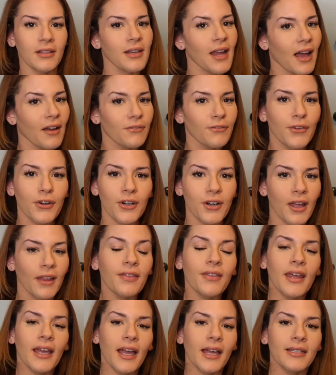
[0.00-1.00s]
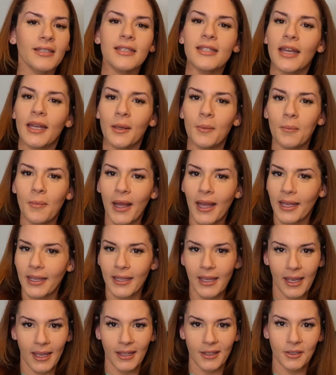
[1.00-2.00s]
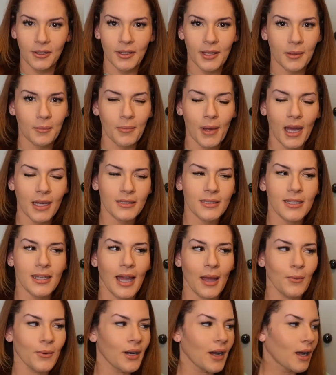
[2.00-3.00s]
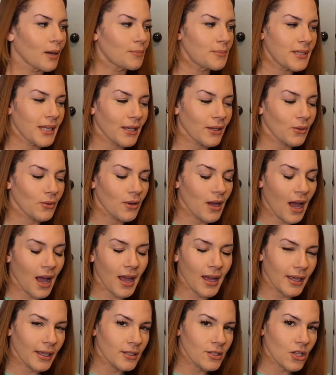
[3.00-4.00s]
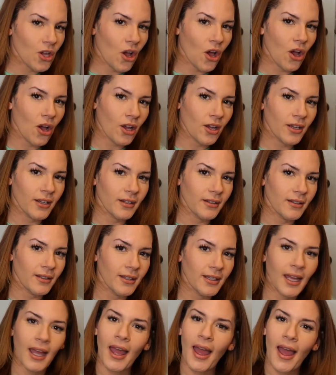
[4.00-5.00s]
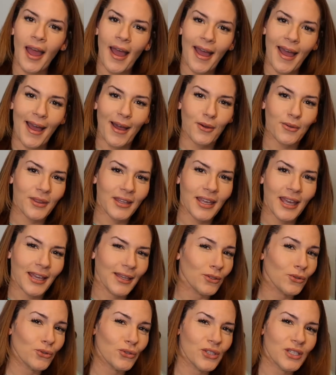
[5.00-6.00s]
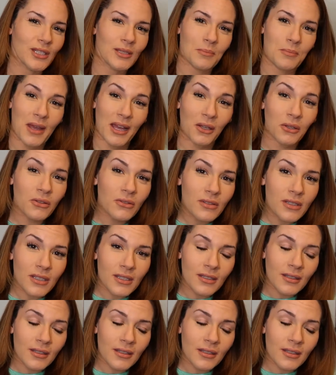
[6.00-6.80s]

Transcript: Not for nothing, I said in my candle unboxing I would update you guys on how the candle smelt.